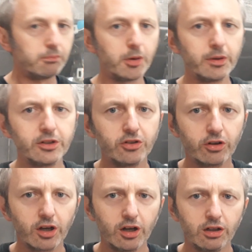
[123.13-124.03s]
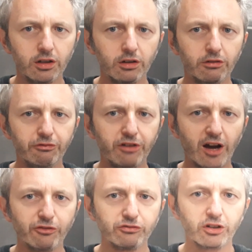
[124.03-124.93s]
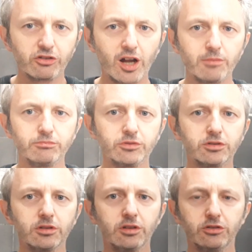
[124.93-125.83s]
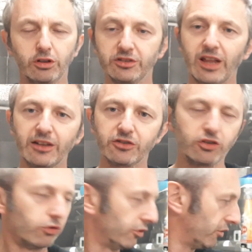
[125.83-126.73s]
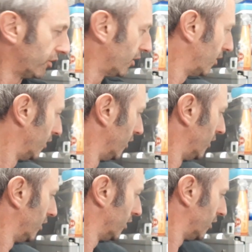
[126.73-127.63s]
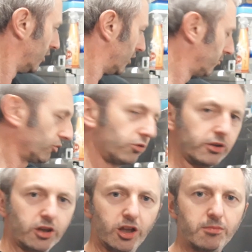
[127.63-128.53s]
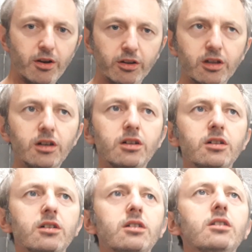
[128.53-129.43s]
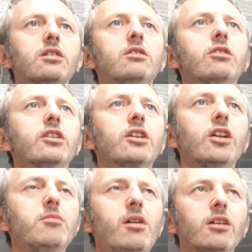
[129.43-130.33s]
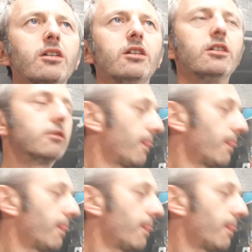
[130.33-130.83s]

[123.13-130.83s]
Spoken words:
brewing sugar, 500 grams, so it's dextrose, isn't it? That's what they call it in America. They call it America.